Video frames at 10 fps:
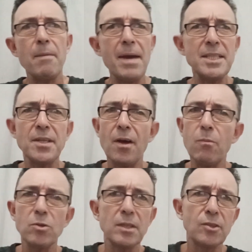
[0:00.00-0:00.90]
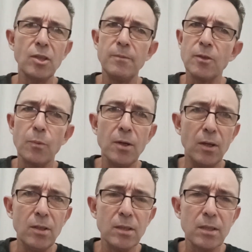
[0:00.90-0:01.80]
I imagine I was in terms of
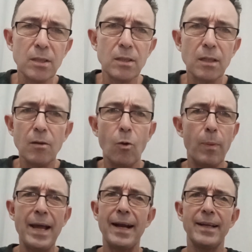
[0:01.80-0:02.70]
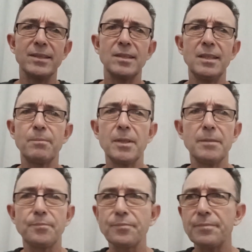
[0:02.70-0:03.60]
work, or blacklisted,
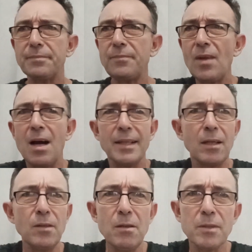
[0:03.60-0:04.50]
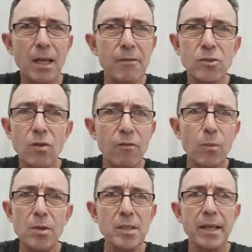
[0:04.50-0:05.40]
but I don't know because I never
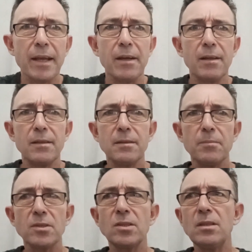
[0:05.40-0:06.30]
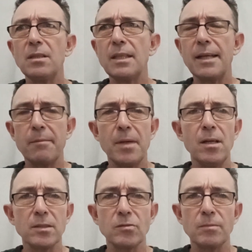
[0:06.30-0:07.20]
tried for work again. But certainly the
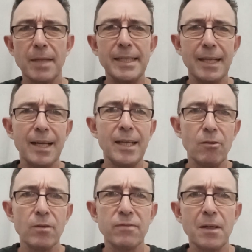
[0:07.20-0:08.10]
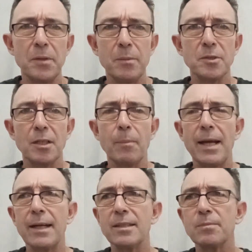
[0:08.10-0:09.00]
headmaster had made it clear on the phone he was going
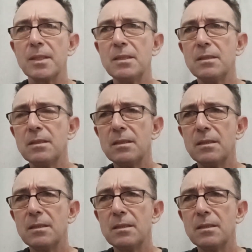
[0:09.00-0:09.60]
to blacklist me.